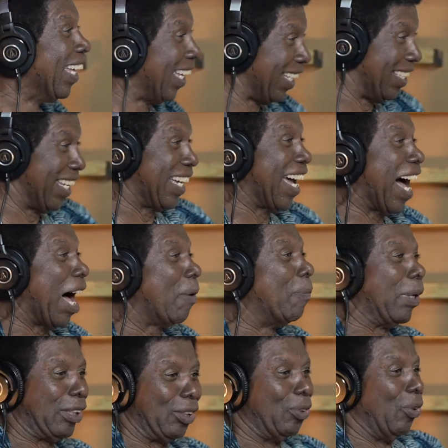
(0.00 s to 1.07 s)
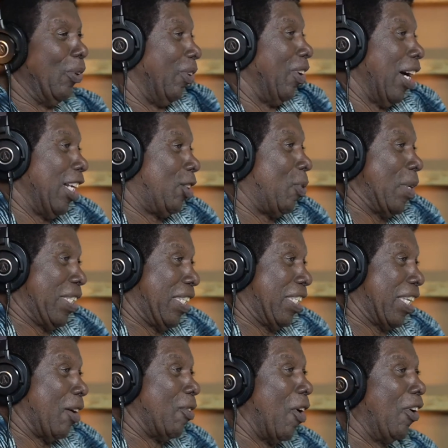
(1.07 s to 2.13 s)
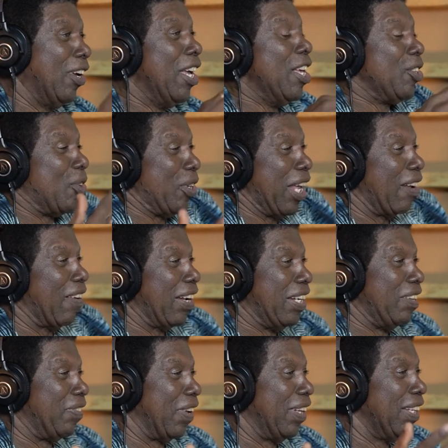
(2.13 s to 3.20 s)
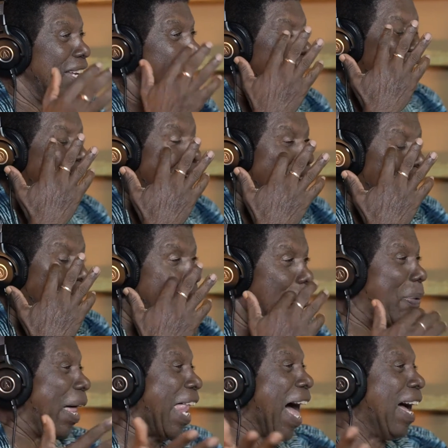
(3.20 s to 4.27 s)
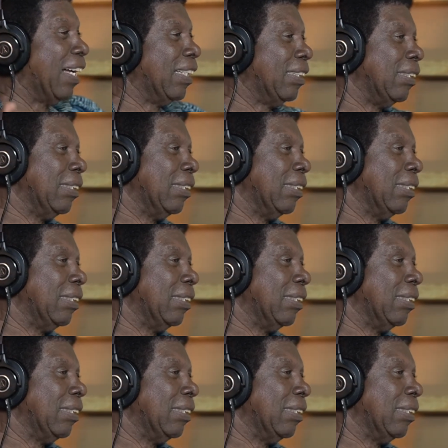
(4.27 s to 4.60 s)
It's a car, but you don't twist it around, so you have a different pattern.